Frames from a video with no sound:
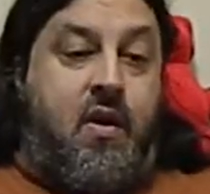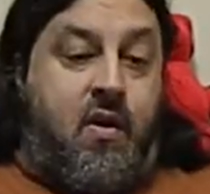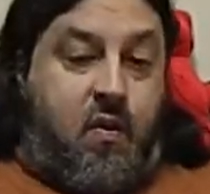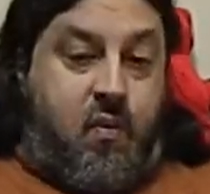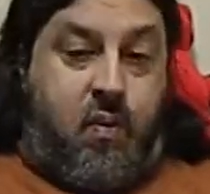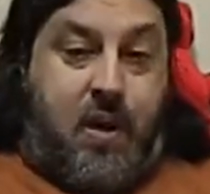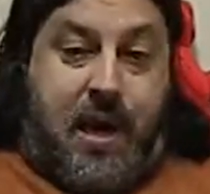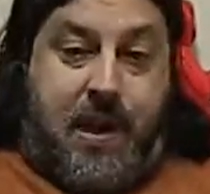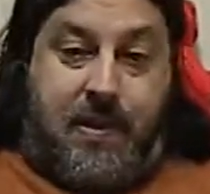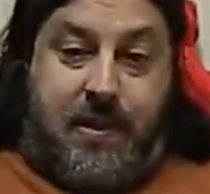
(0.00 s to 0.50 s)

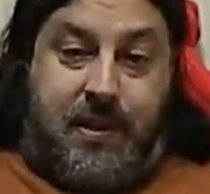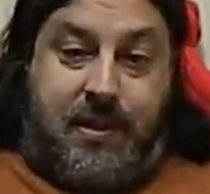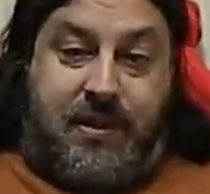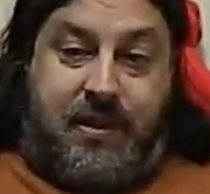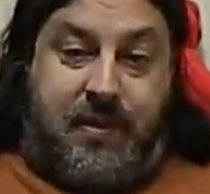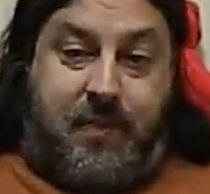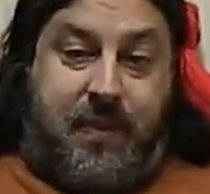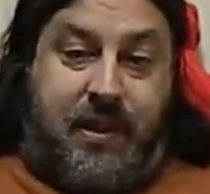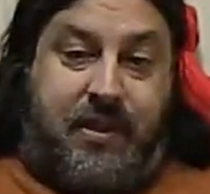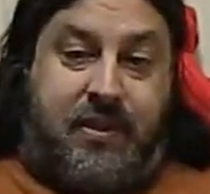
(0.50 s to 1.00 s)
rather than
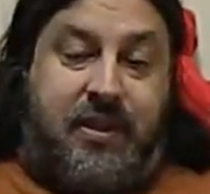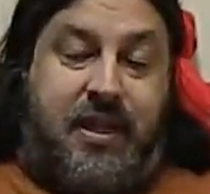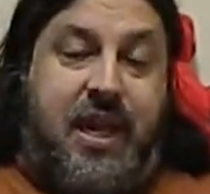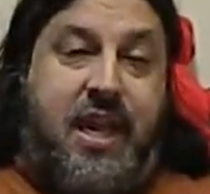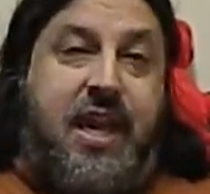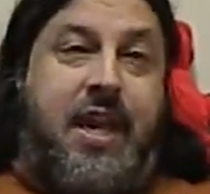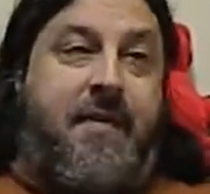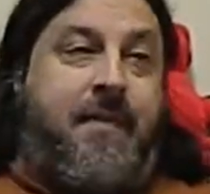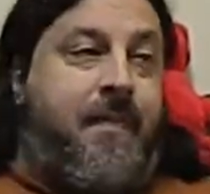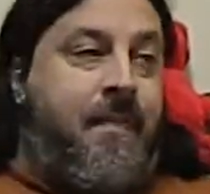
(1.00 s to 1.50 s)
simply
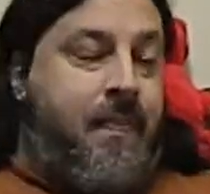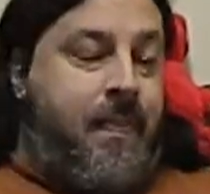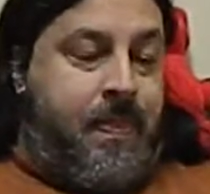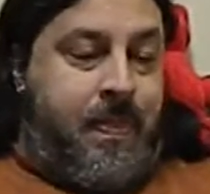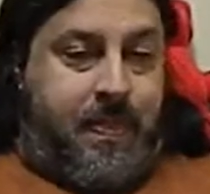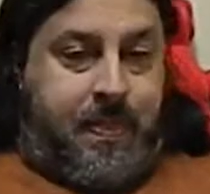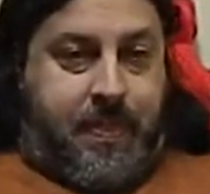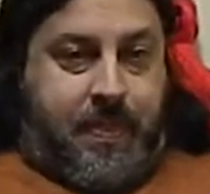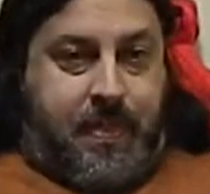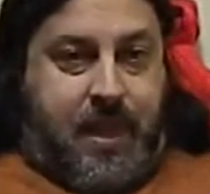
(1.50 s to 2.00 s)
saying
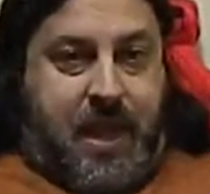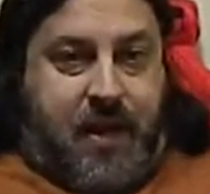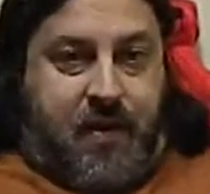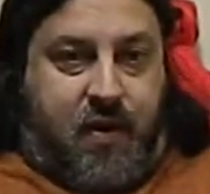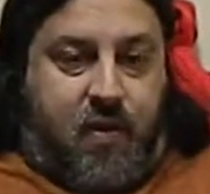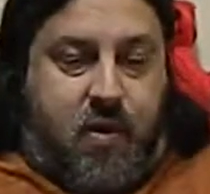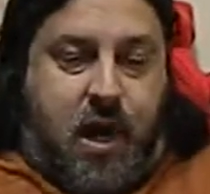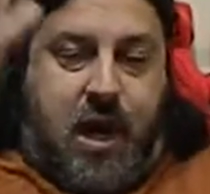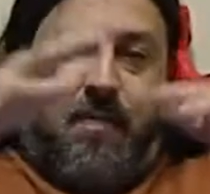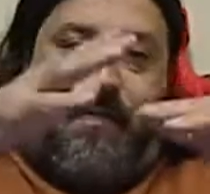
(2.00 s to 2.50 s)
that
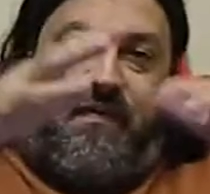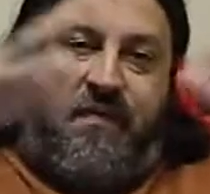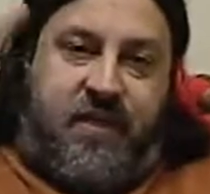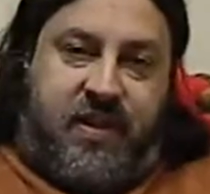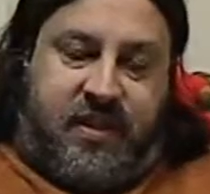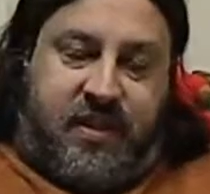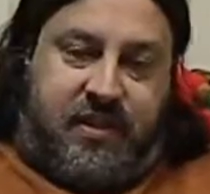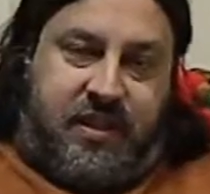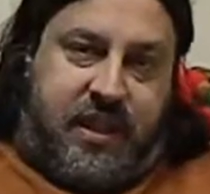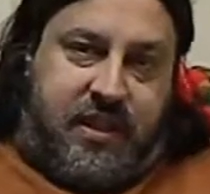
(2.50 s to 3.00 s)
quantum
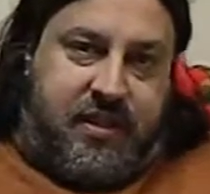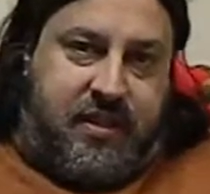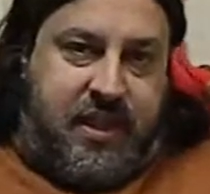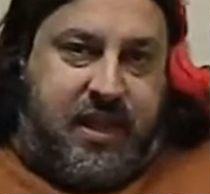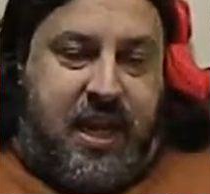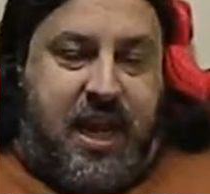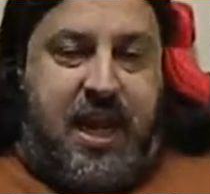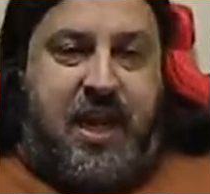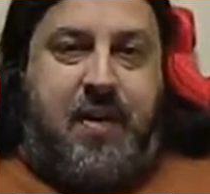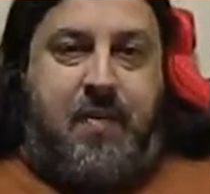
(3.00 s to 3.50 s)
physics is
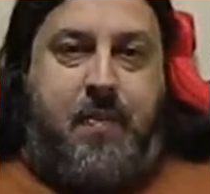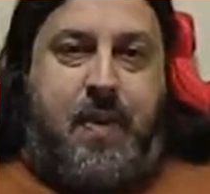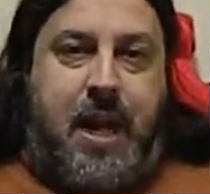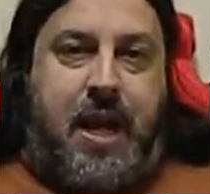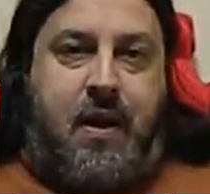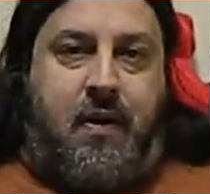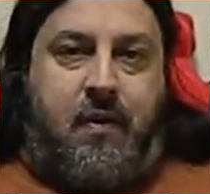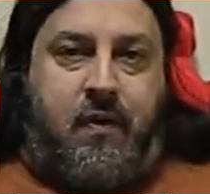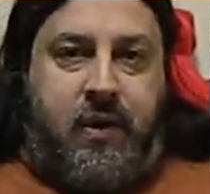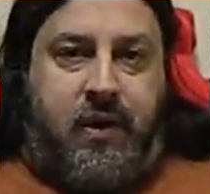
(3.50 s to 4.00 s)
the end
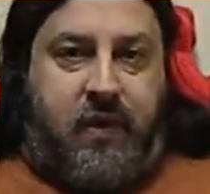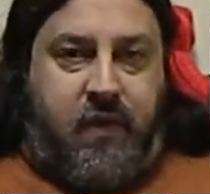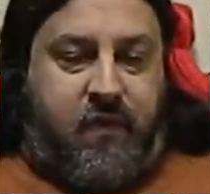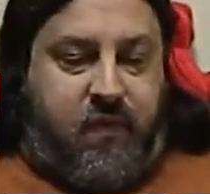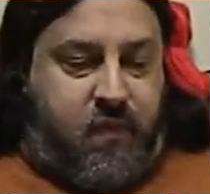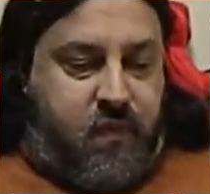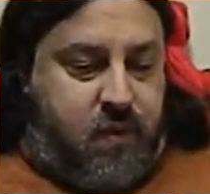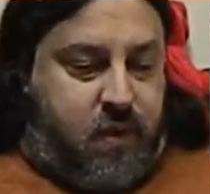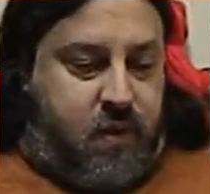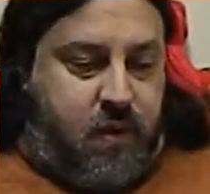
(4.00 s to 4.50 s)
boundary
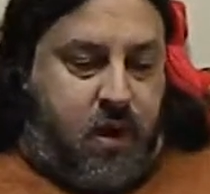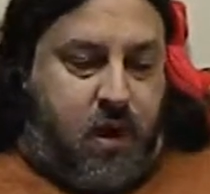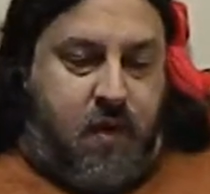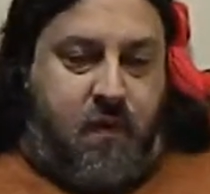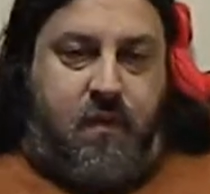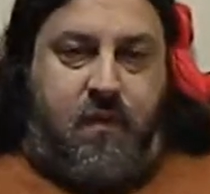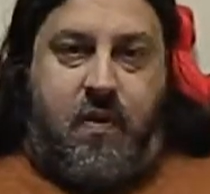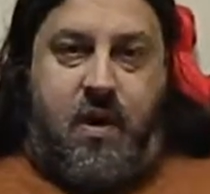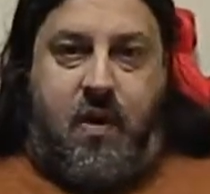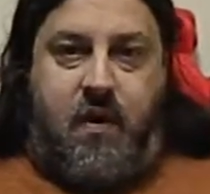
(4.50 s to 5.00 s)
of, where,
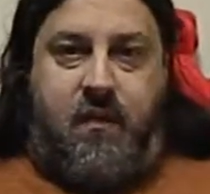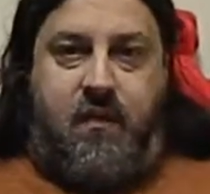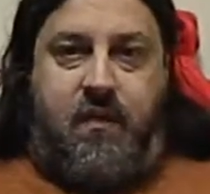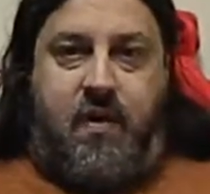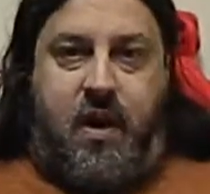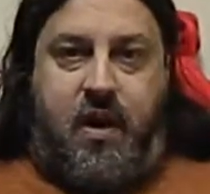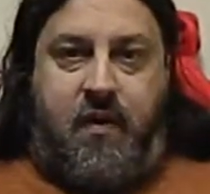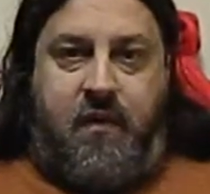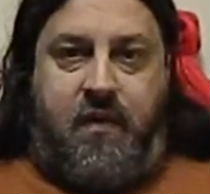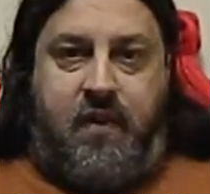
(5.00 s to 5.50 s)
of, of,
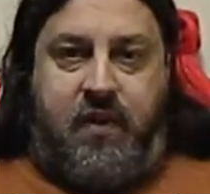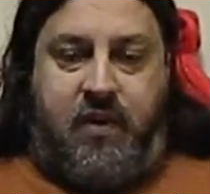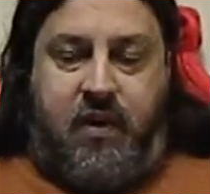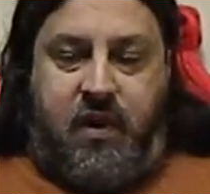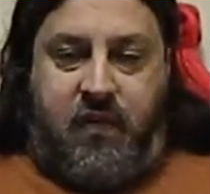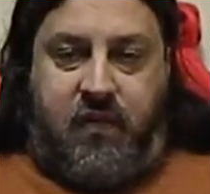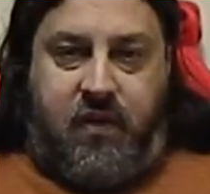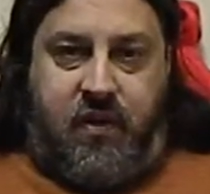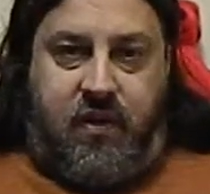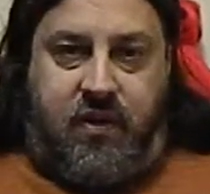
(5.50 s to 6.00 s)
of the
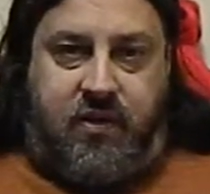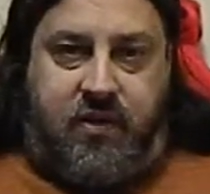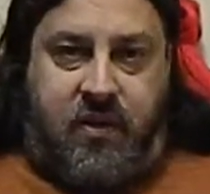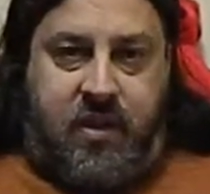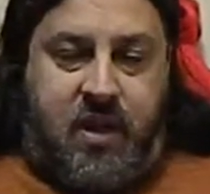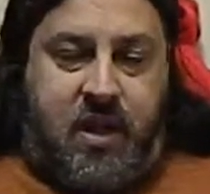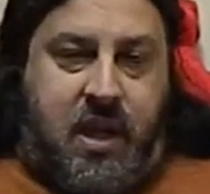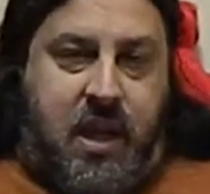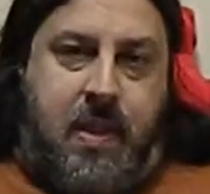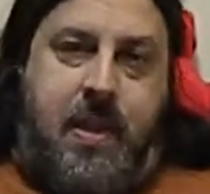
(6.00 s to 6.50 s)
universe
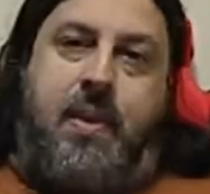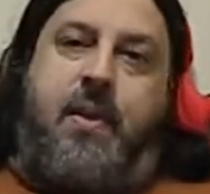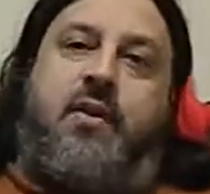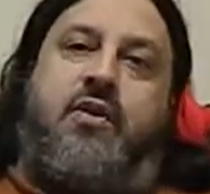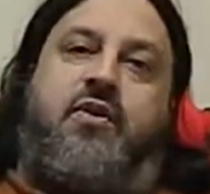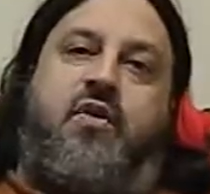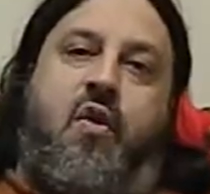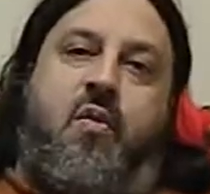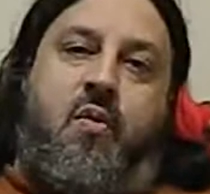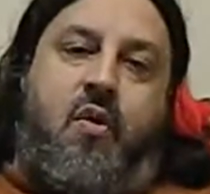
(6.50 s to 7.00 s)
and that
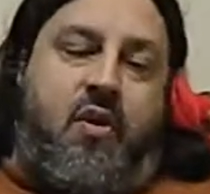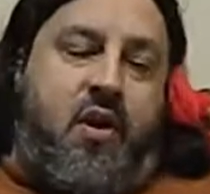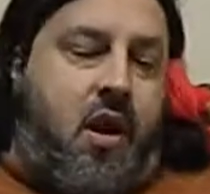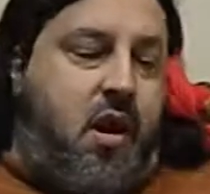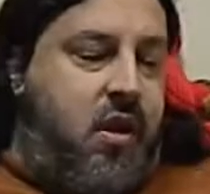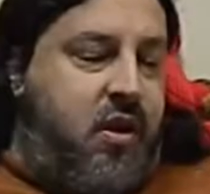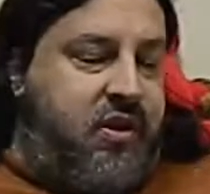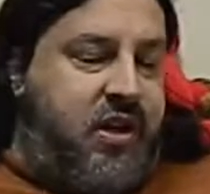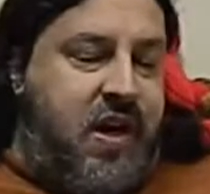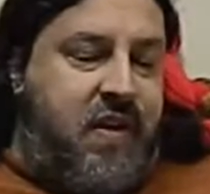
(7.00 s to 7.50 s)
there's no more
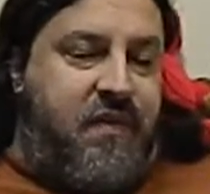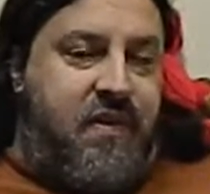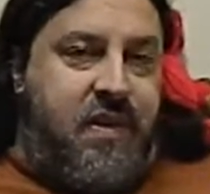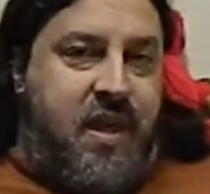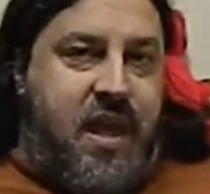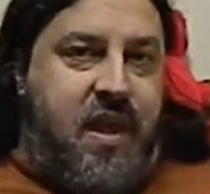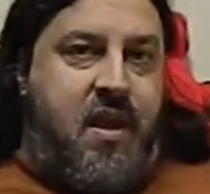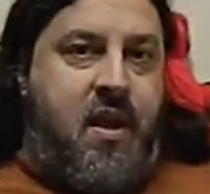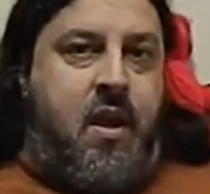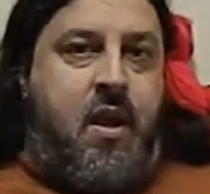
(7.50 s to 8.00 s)
knowledge after
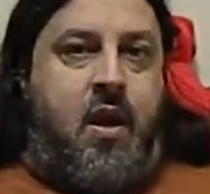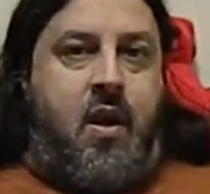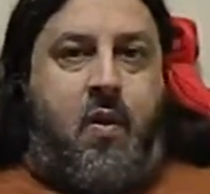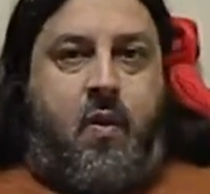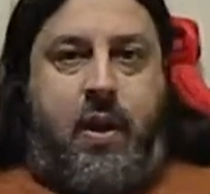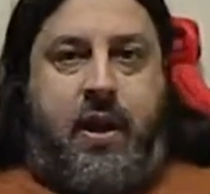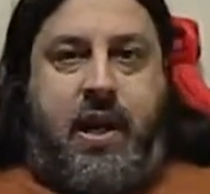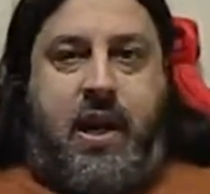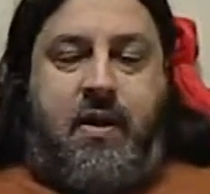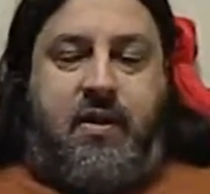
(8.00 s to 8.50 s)
that,
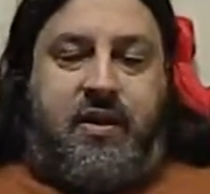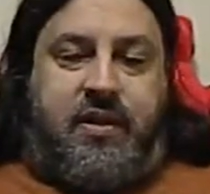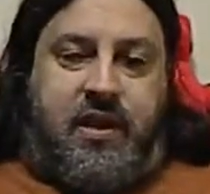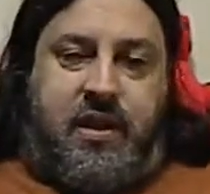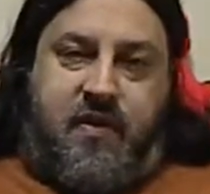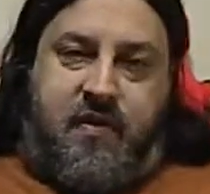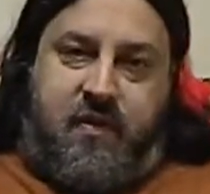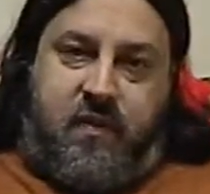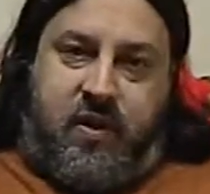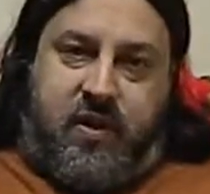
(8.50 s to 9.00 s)
we now,
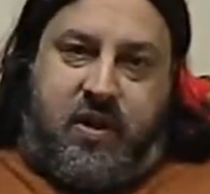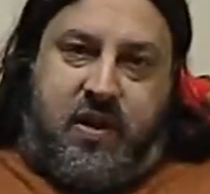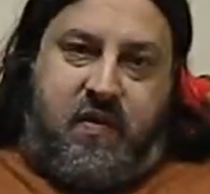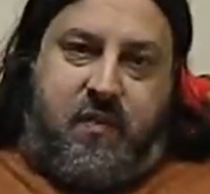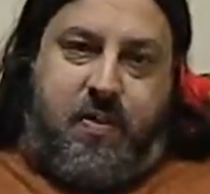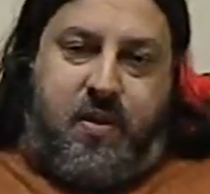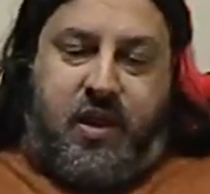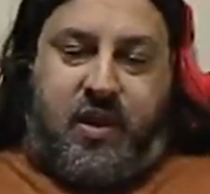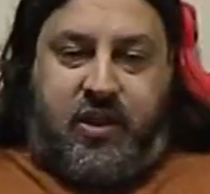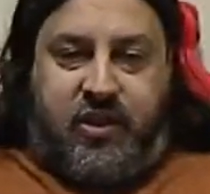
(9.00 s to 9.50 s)
instead, instead
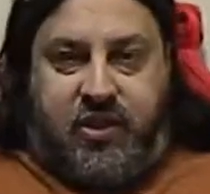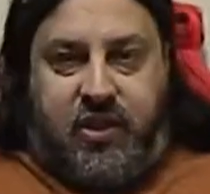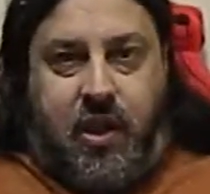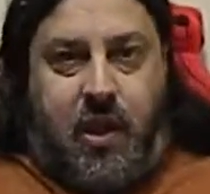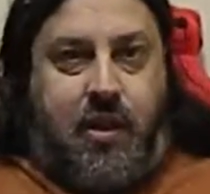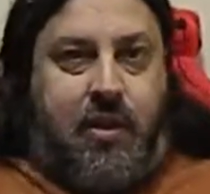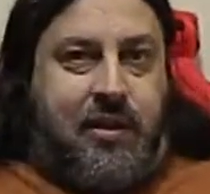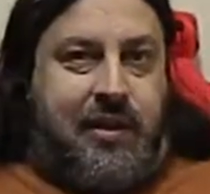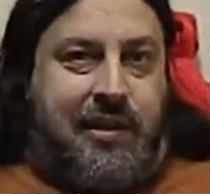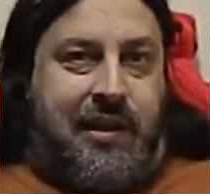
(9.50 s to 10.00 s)
of putting a
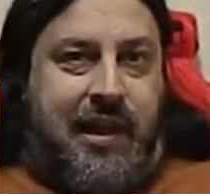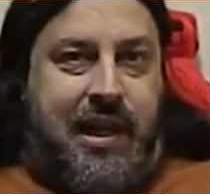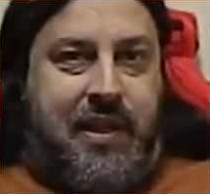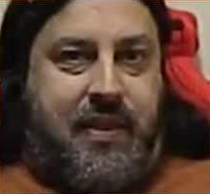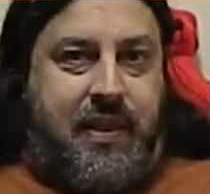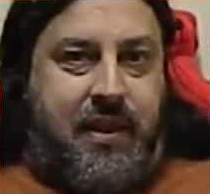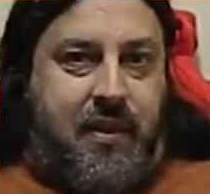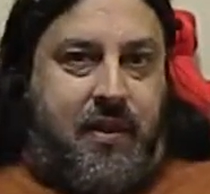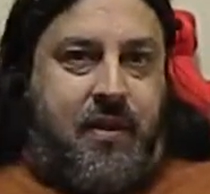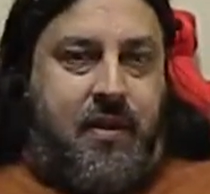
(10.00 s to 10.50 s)
solid
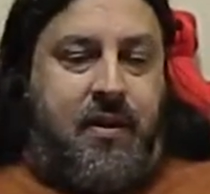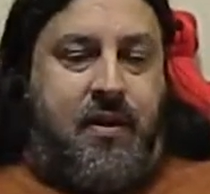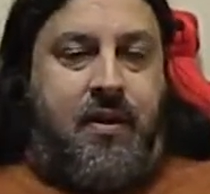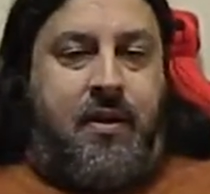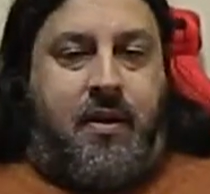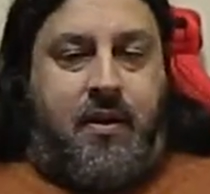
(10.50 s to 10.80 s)
line there,